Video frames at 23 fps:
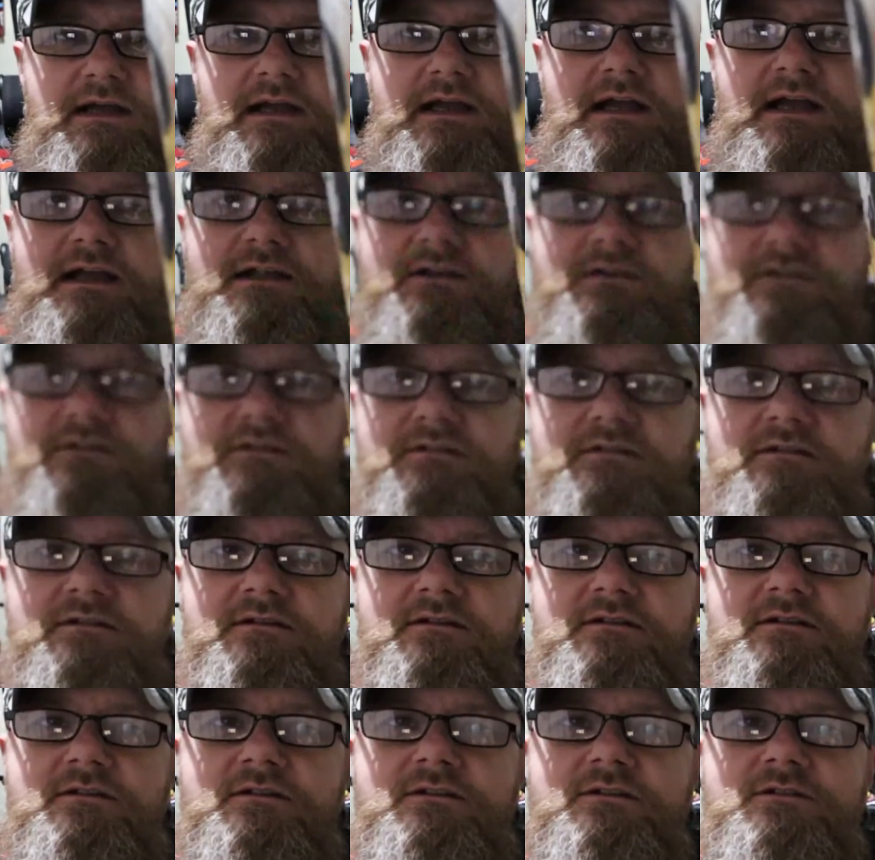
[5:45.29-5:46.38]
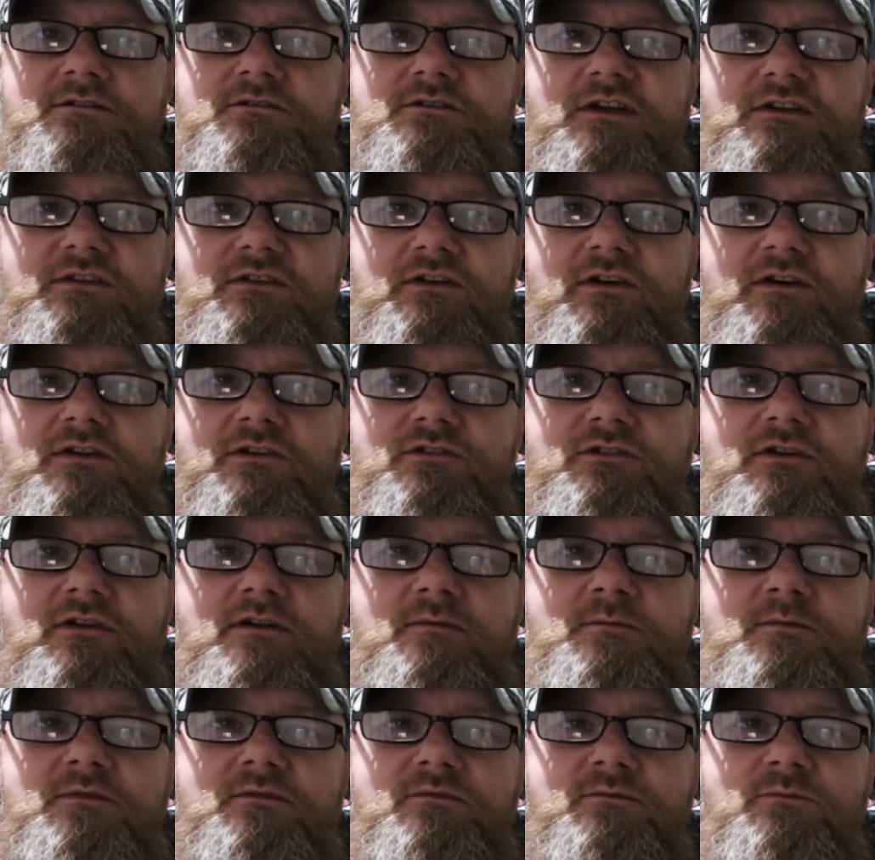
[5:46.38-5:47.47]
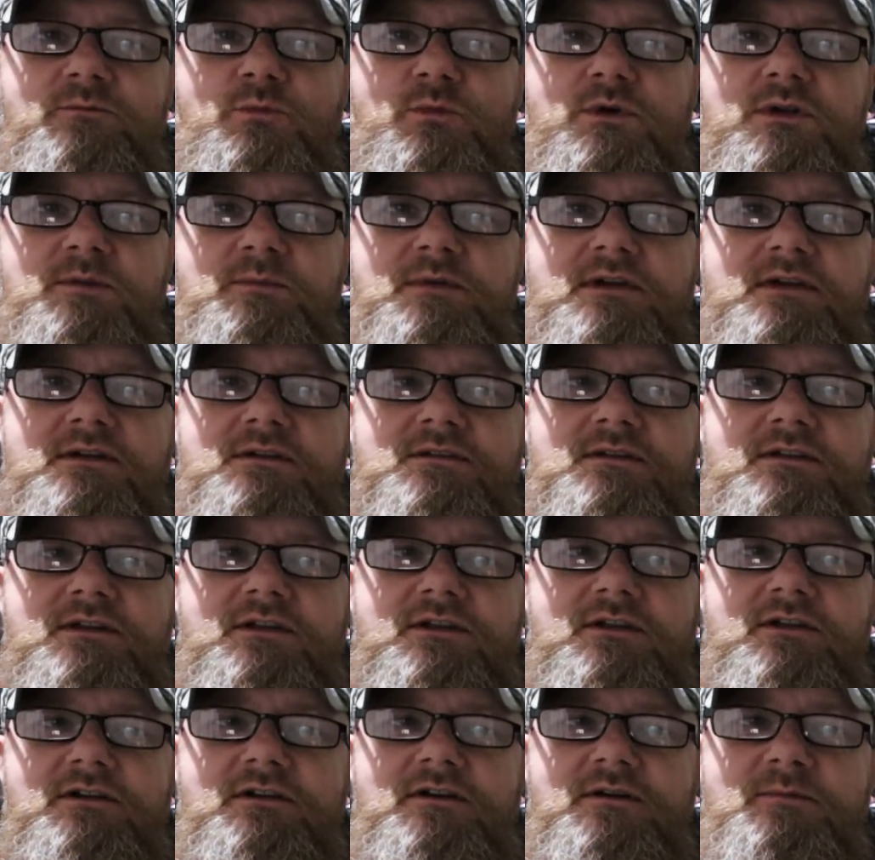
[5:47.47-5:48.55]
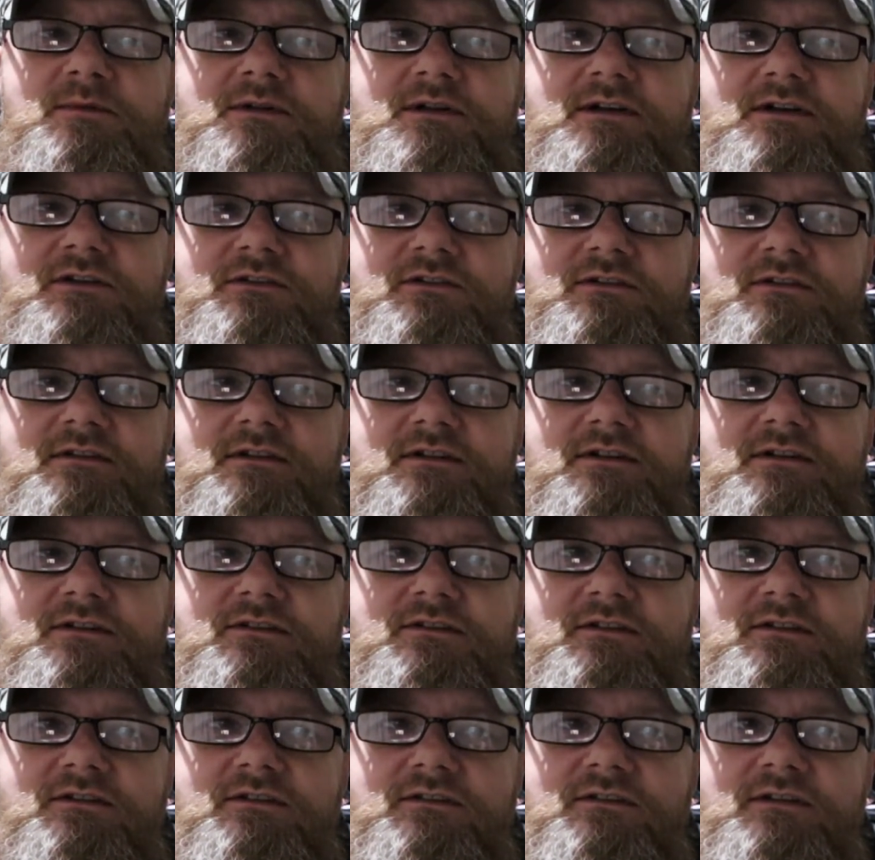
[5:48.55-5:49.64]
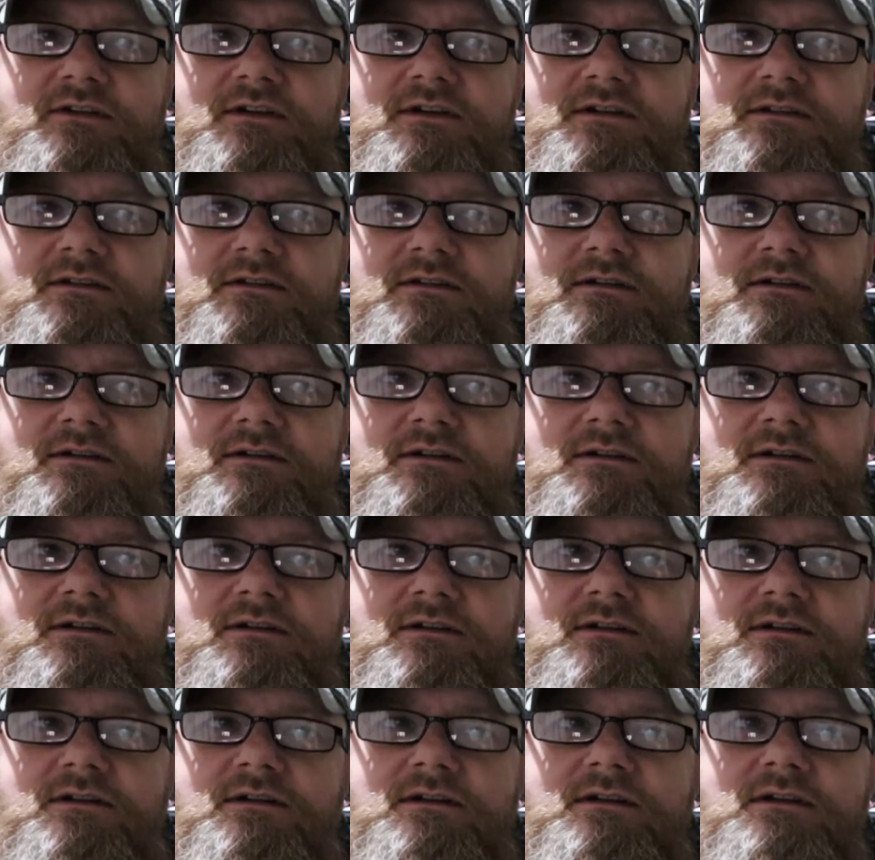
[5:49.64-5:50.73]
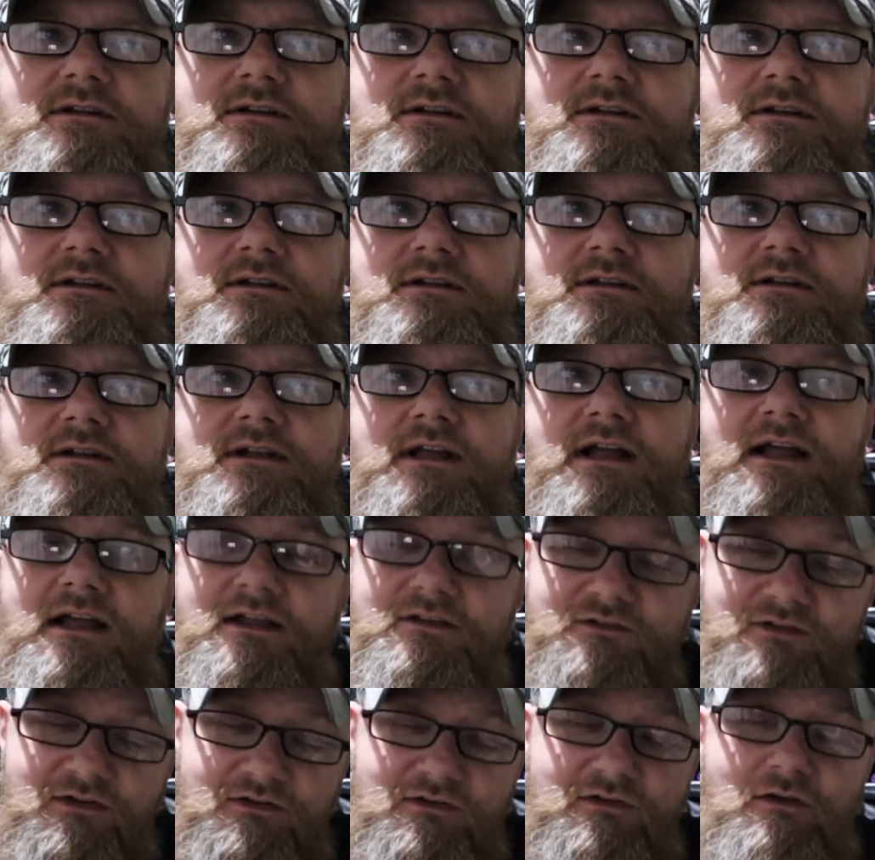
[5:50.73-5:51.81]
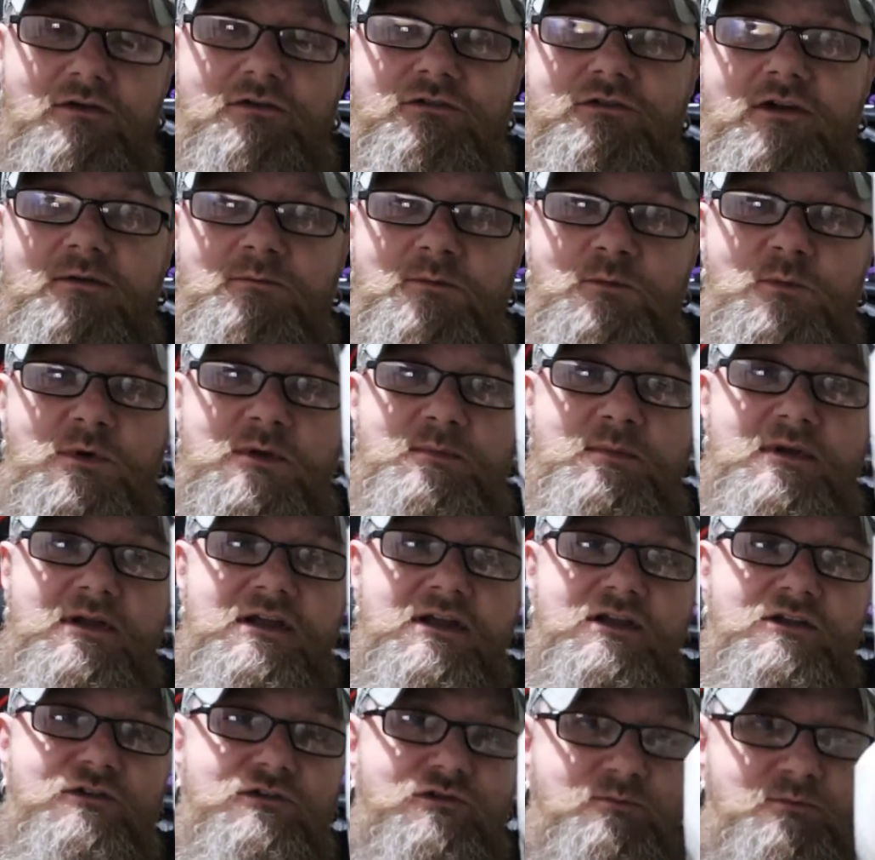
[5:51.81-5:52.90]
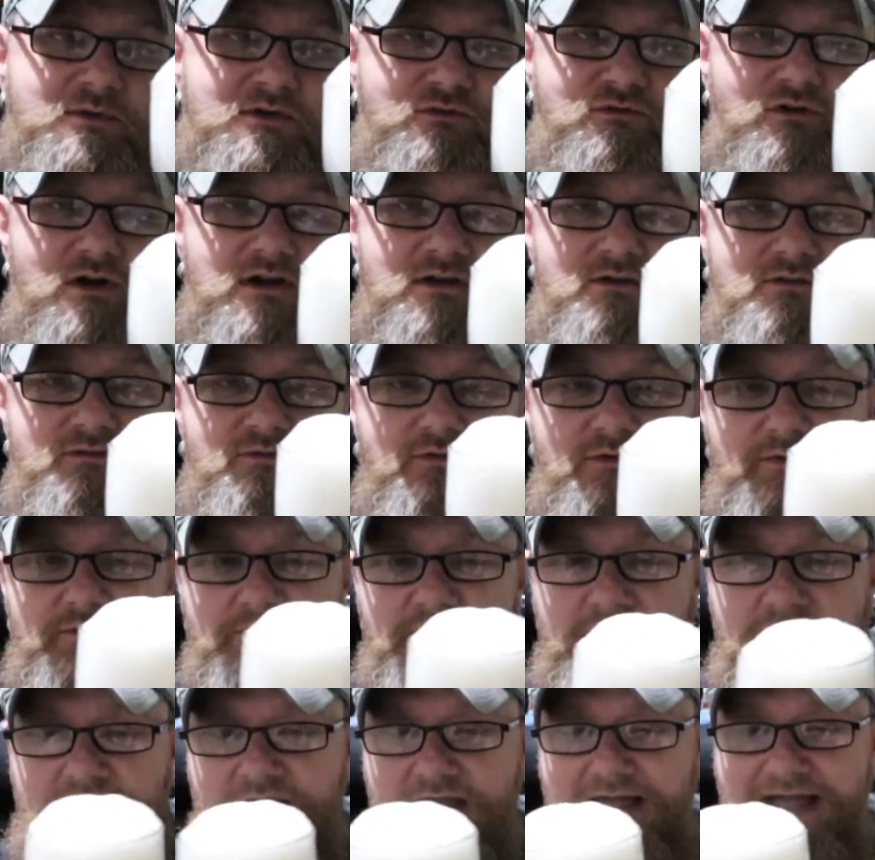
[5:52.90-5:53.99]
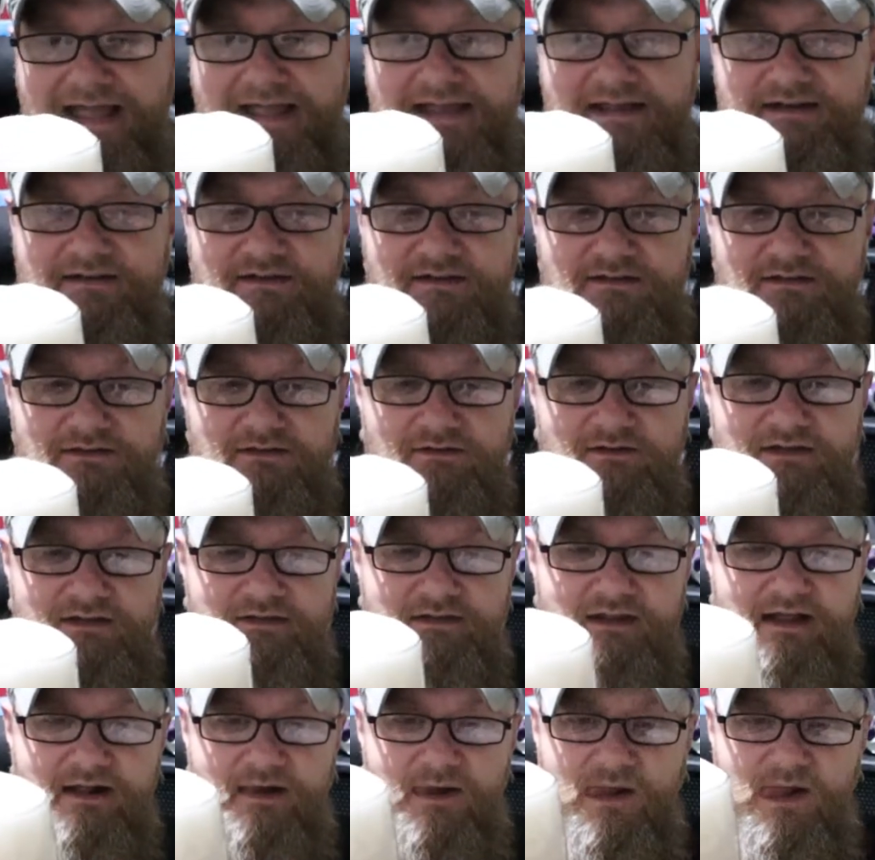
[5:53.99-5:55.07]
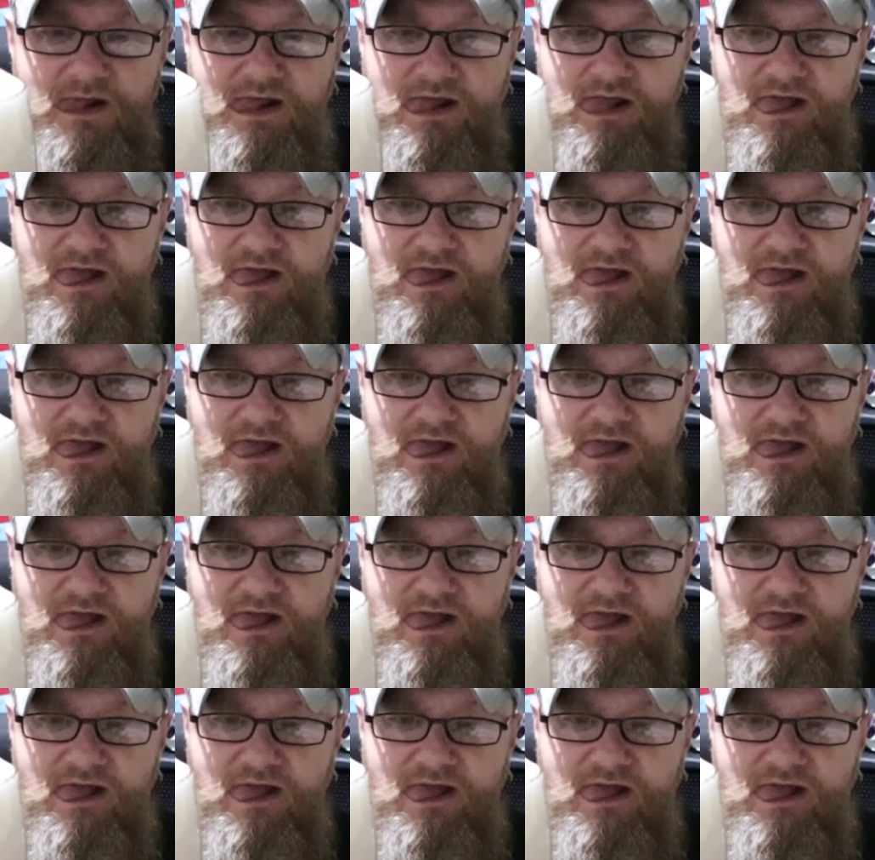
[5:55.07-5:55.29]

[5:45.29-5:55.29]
And just like a German wheat beer, the carbonation is insane. And just like a German wheat beer, it should be drunk through a head like that.